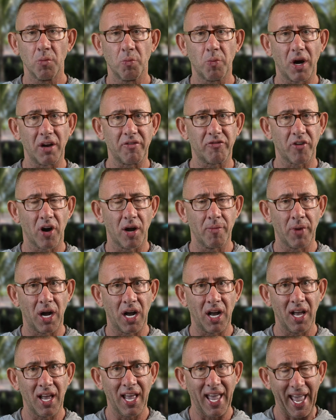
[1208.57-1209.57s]
but from
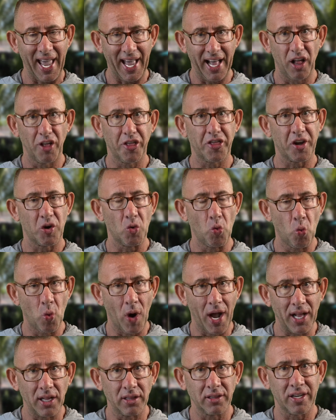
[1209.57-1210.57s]
a health and
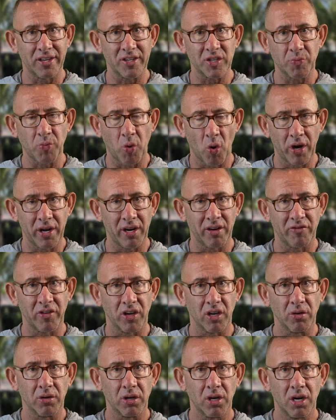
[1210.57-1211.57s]
wellness point of
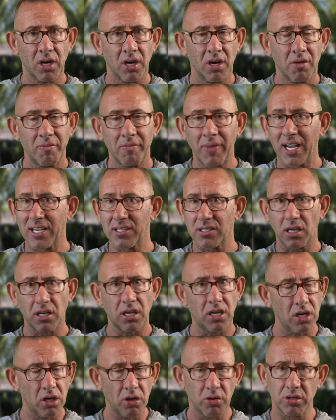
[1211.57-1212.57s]
view, makes a
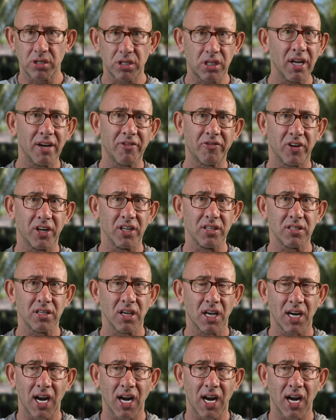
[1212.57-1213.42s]
huge difference.